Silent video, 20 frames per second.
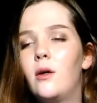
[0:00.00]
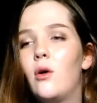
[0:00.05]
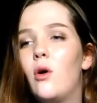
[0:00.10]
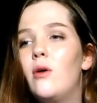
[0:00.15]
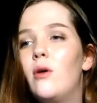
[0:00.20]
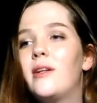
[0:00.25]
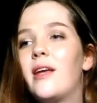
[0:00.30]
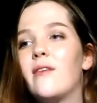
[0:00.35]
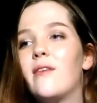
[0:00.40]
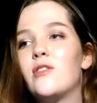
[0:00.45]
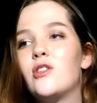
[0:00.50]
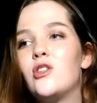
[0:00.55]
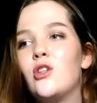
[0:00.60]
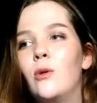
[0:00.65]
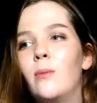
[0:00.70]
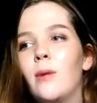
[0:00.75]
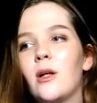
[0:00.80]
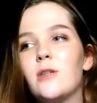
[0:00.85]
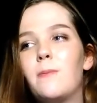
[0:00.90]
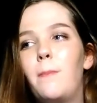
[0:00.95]
God gives
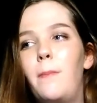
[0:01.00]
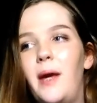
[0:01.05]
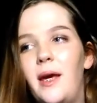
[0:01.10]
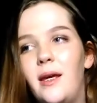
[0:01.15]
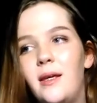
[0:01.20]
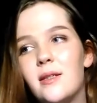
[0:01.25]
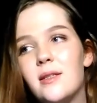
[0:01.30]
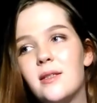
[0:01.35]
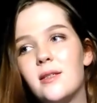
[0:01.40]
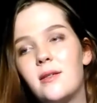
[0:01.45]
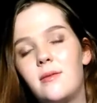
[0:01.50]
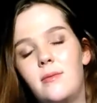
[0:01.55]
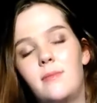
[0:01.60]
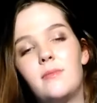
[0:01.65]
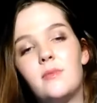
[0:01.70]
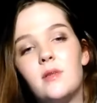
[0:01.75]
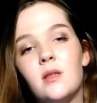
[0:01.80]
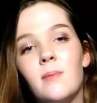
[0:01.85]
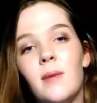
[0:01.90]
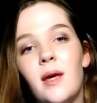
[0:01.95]
so much peace
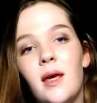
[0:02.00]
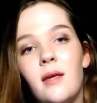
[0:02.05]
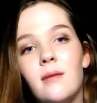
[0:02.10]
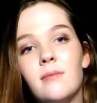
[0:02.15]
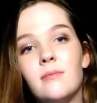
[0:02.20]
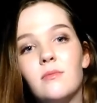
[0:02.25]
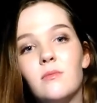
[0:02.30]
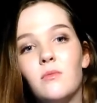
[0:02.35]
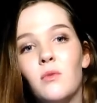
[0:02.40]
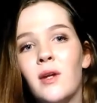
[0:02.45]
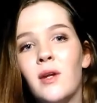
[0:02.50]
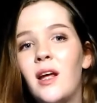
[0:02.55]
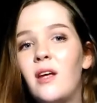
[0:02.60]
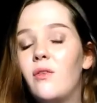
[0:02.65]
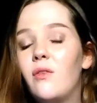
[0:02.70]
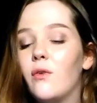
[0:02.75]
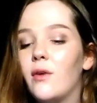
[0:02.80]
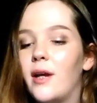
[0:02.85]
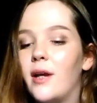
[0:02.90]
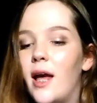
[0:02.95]
to me when
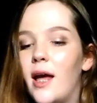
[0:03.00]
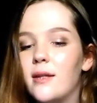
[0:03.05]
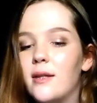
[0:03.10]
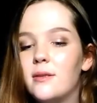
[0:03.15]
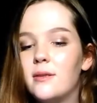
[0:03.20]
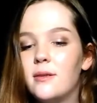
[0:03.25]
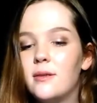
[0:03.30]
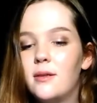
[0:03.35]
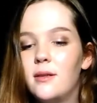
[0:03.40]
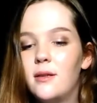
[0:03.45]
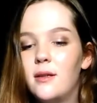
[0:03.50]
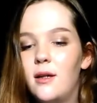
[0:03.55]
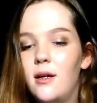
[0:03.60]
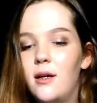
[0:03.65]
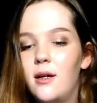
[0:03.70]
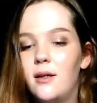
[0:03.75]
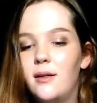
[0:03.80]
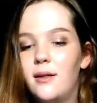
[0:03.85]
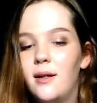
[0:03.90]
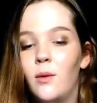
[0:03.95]
I forget
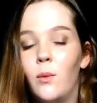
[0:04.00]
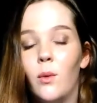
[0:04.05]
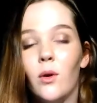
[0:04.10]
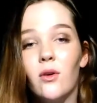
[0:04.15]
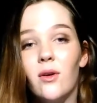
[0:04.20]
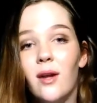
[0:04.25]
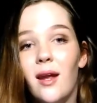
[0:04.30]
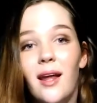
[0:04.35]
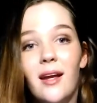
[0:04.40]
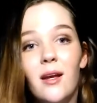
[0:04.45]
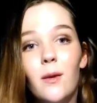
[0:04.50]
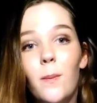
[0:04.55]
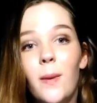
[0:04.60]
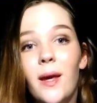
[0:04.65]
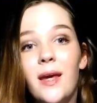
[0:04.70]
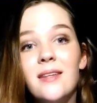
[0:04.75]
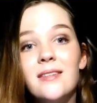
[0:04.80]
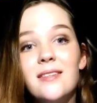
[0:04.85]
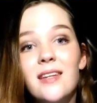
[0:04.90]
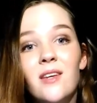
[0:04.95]
a word like
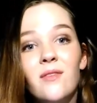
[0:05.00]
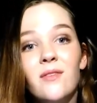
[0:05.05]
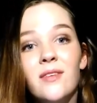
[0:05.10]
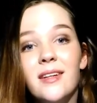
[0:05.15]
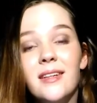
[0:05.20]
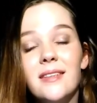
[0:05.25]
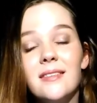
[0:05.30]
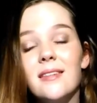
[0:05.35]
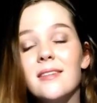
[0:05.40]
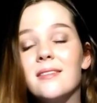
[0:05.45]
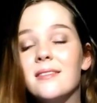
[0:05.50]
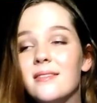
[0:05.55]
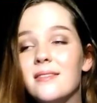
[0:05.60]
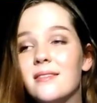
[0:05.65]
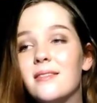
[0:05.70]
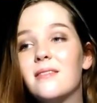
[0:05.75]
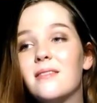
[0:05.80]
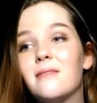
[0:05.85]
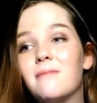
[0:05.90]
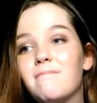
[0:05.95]
peace even
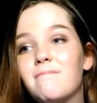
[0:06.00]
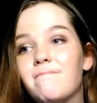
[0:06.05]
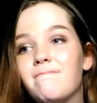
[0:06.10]
exists.